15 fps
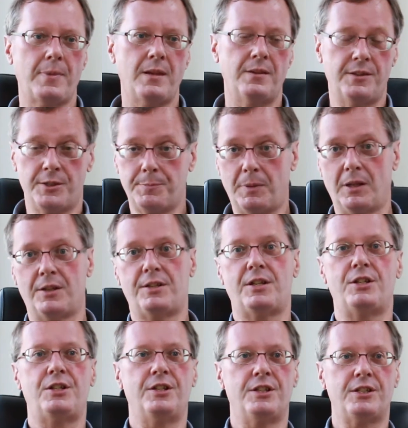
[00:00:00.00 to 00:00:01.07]
this
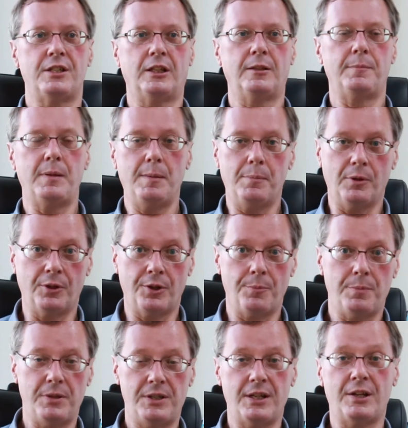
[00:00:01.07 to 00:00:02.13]
politician is selling people on a
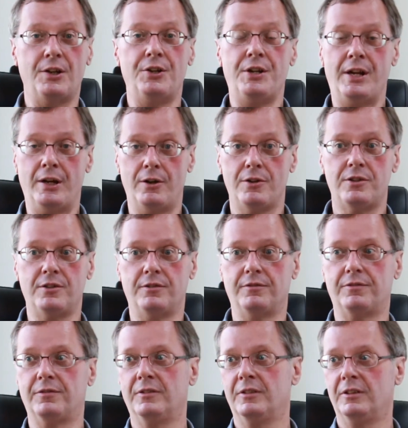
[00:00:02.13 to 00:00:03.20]
particular
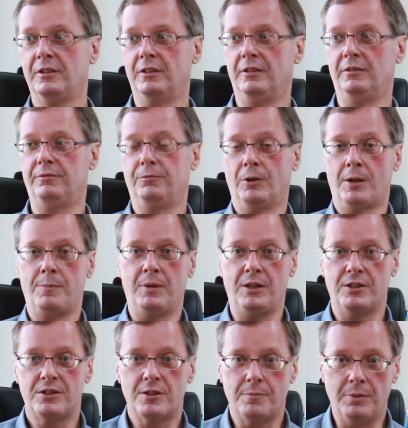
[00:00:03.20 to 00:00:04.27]
narrative of what it
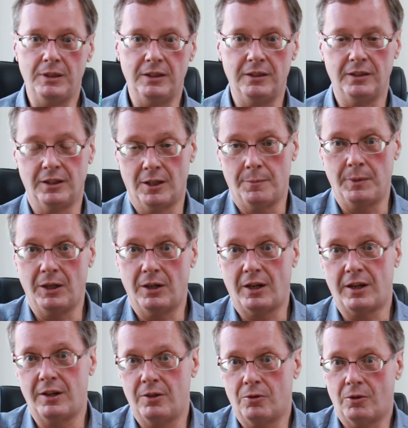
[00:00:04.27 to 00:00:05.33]
means to be an
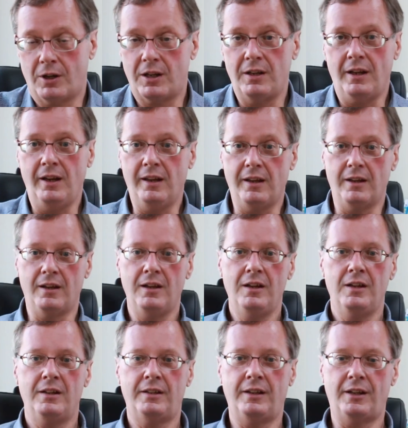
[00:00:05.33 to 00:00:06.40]
American or a Canadian.
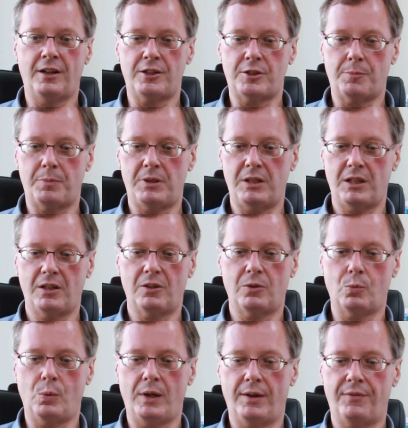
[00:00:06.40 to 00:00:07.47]
That is a particular
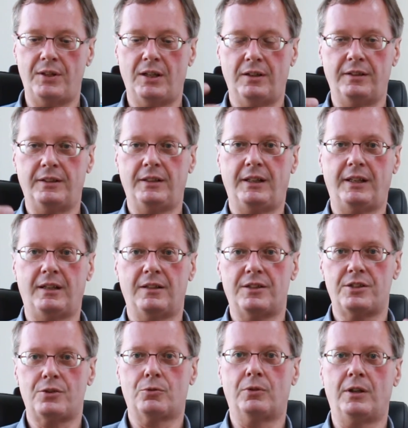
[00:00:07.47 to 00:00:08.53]
way of telling the
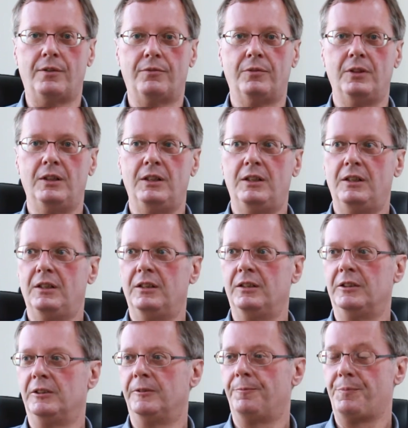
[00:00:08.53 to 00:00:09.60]
story of
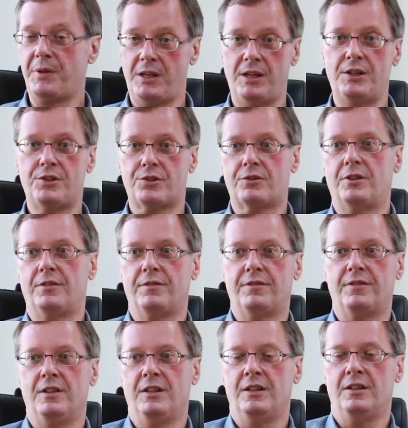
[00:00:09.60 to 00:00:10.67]
the history of
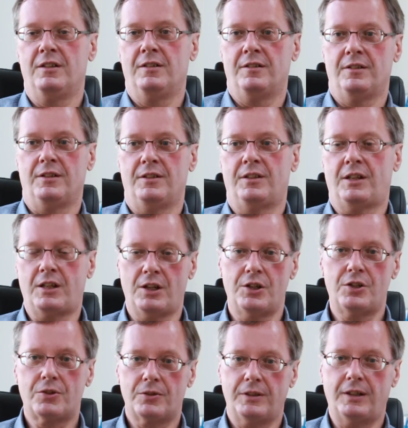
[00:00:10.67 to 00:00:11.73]
the
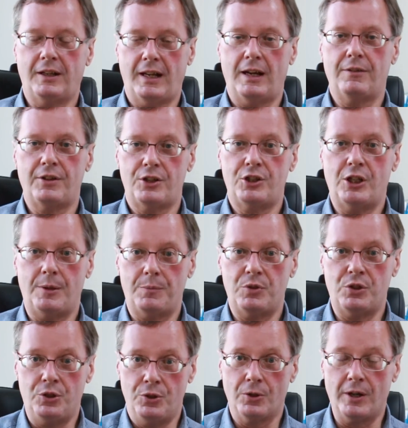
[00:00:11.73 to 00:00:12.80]
country and how that shapes
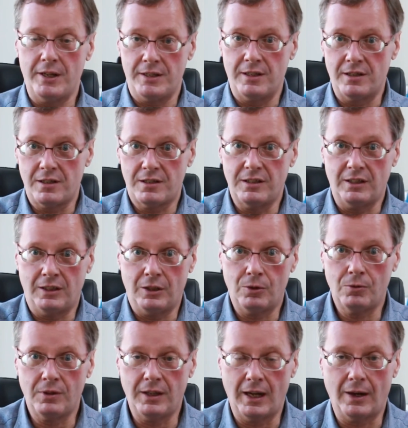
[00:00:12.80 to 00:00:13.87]
your identity, you,
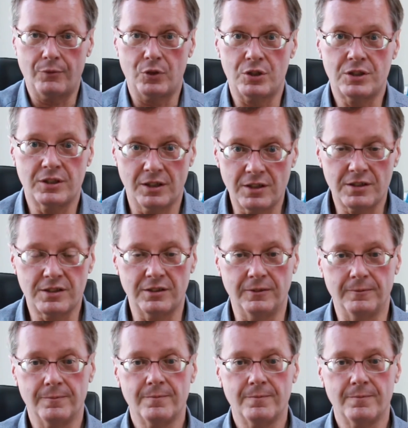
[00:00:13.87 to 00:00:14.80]
the average citizen,